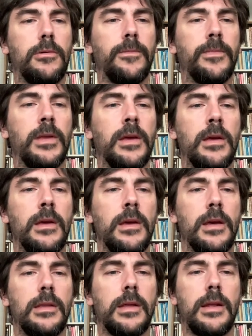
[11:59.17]
In
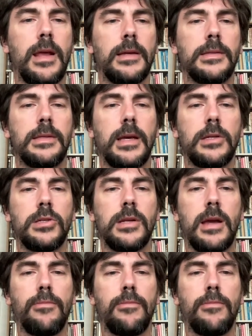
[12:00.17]
the next section,